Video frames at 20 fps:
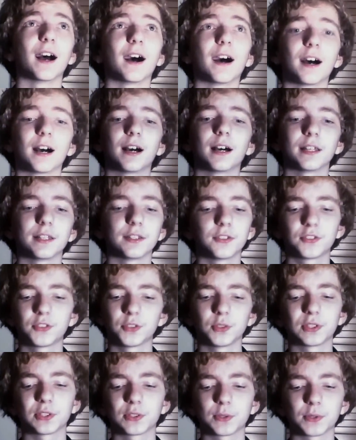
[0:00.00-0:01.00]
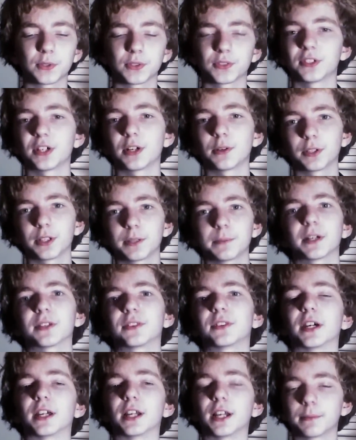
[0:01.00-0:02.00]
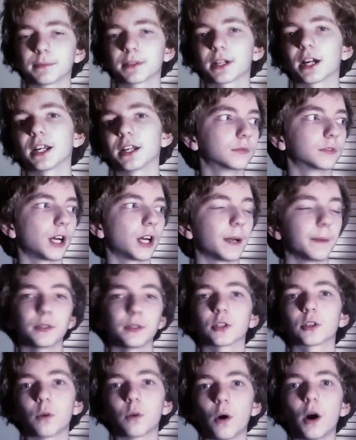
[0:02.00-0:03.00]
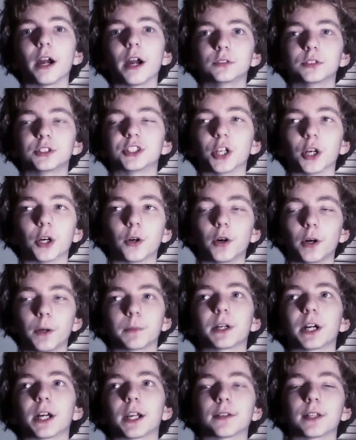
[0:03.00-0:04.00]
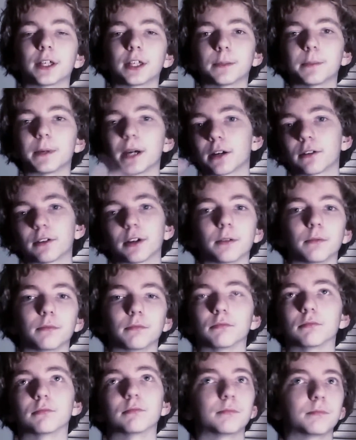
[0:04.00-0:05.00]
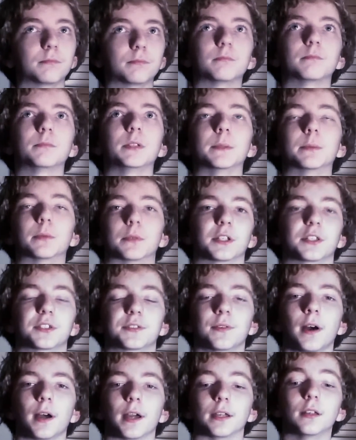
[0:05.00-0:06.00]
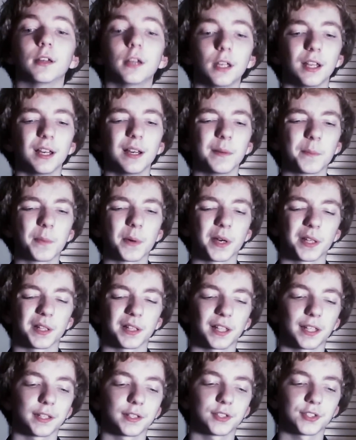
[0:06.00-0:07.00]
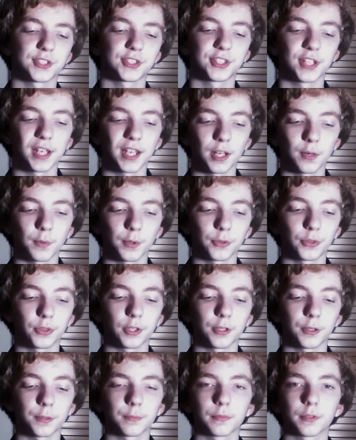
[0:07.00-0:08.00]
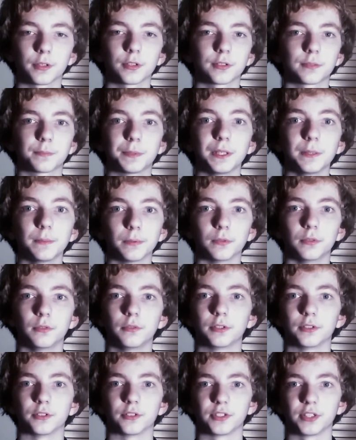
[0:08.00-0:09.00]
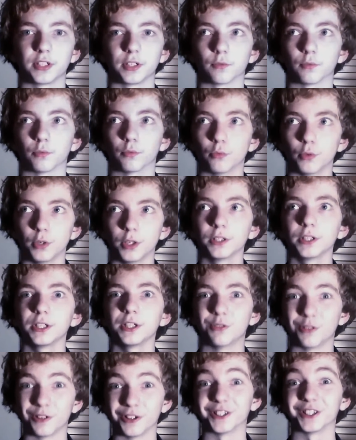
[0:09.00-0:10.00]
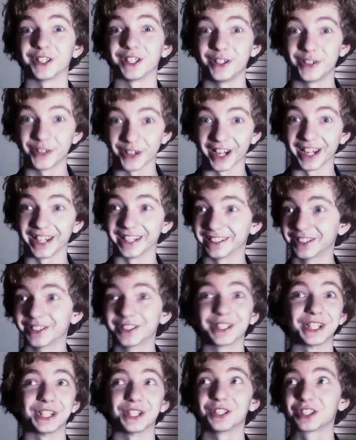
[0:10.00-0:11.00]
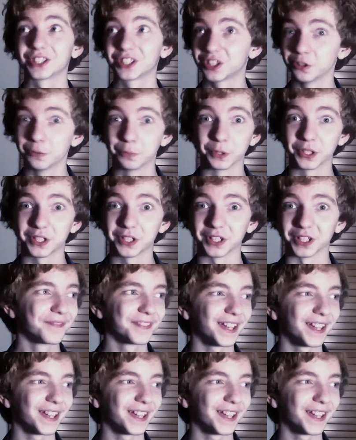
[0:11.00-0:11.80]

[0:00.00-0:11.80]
Uh, the musical is not really about that. I'm kind of, I'm in the choir, so I'm kind of like the background people. That's fine. But like just singing with them, there's people who can sing really, really great. They're like super good.